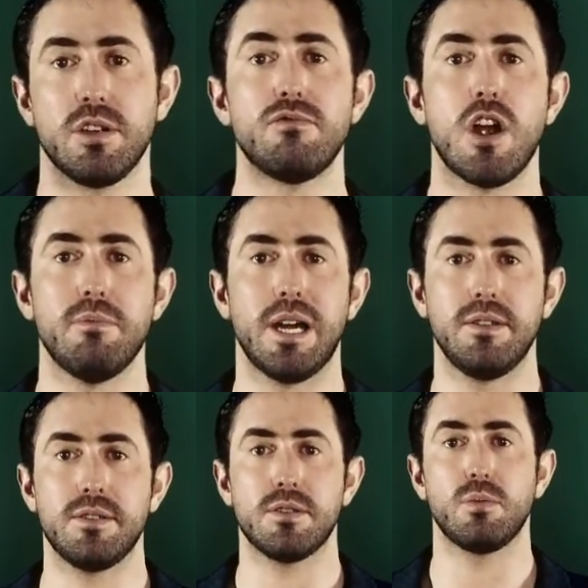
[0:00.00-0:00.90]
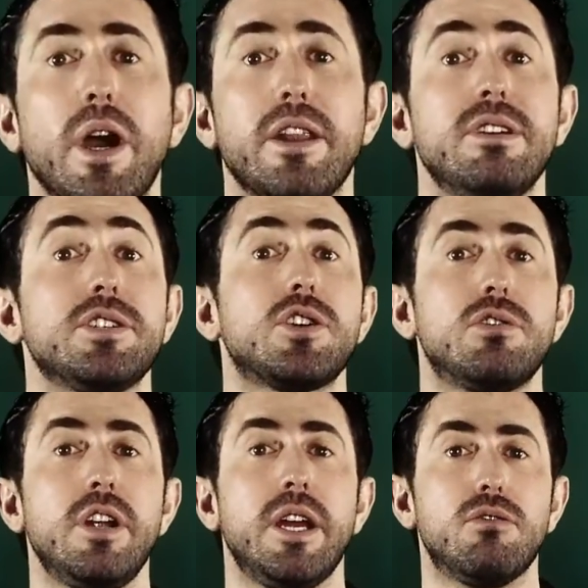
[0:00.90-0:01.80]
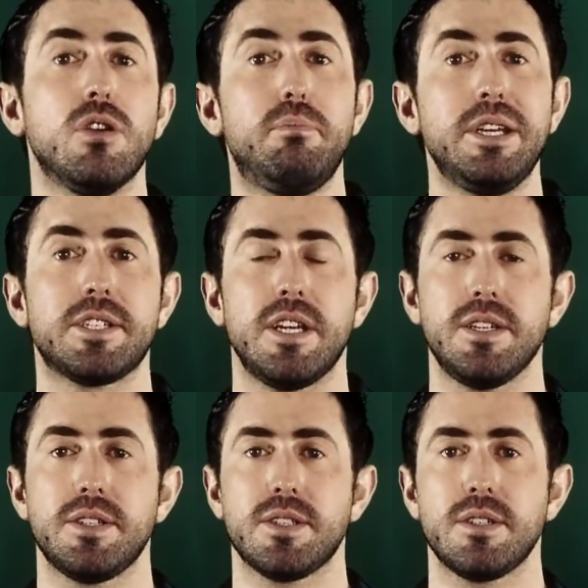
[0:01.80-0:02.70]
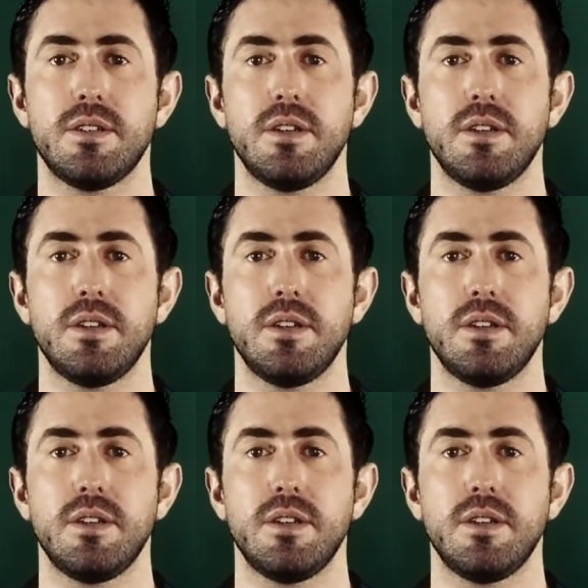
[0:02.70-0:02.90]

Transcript: and romance, whether it's career or business.